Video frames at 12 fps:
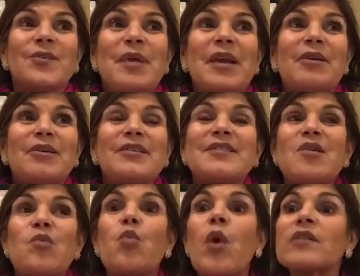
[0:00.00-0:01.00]
because
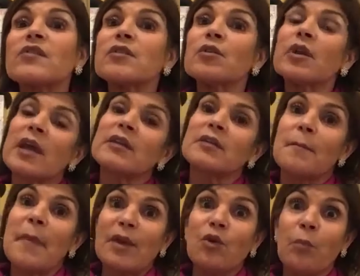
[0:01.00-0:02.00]
once you get to
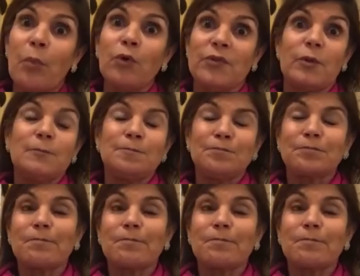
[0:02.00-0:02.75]
menopausal,